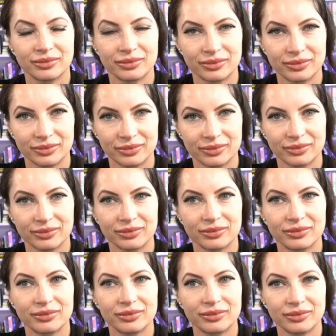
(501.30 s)

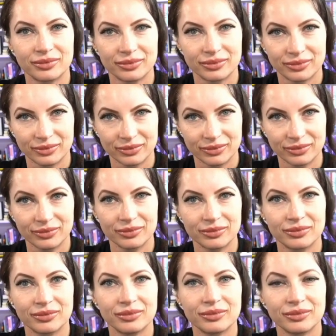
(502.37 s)

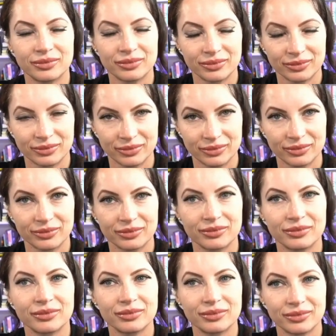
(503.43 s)

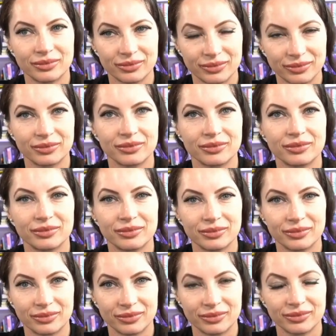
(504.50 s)

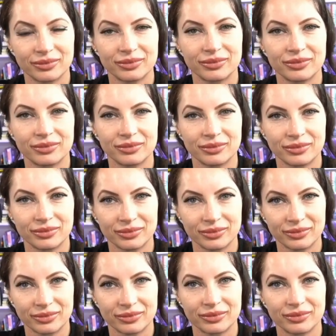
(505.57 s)

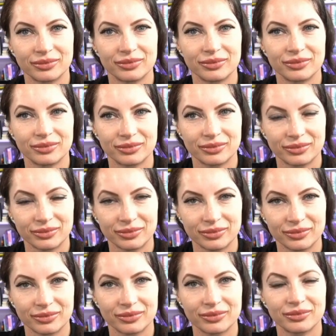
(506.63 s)

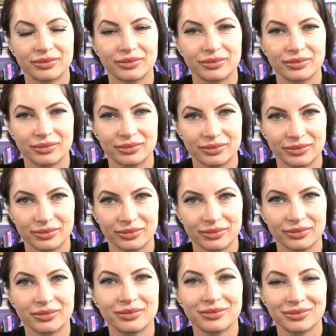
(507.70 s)

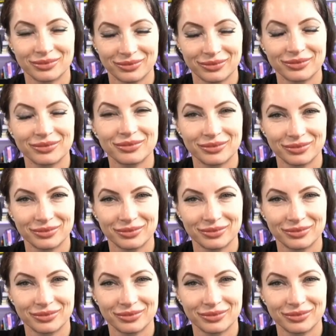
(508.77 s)
(not speaking)